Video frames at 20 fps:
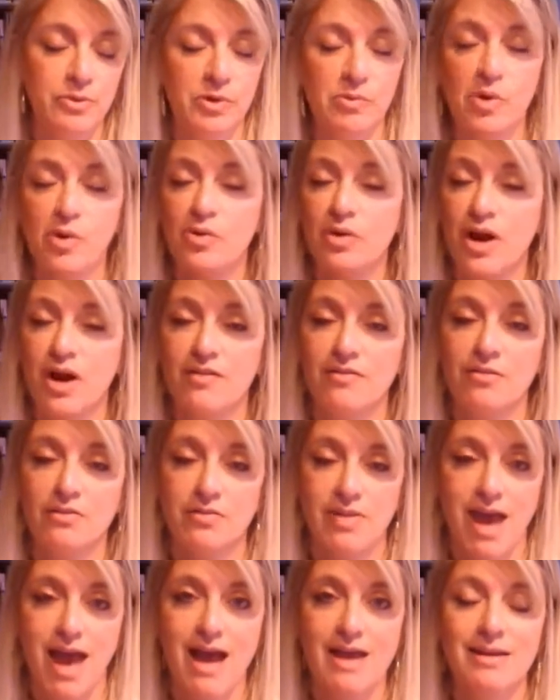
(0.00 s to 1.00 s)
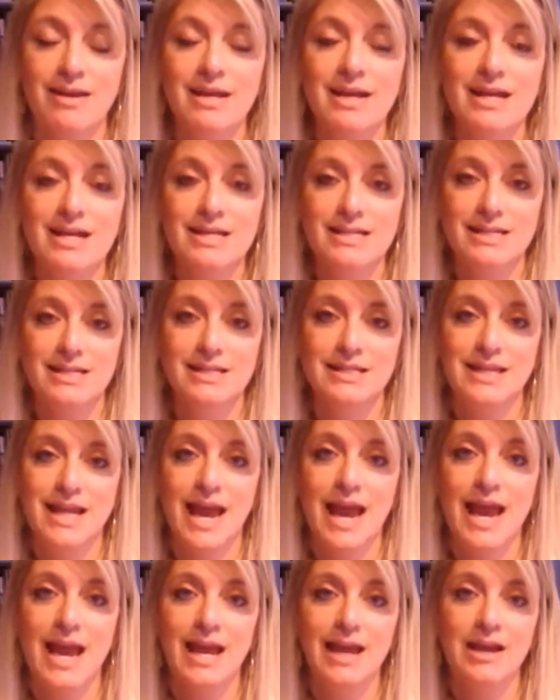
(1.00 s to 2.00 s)
We won't cover that
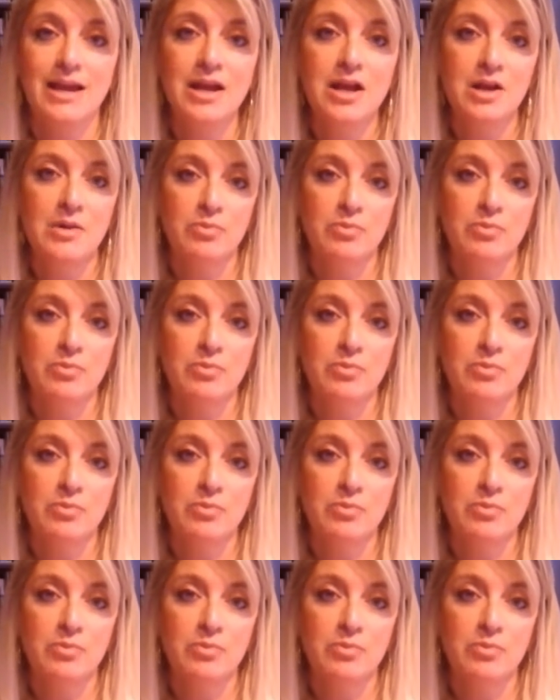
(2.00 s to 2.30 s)
today.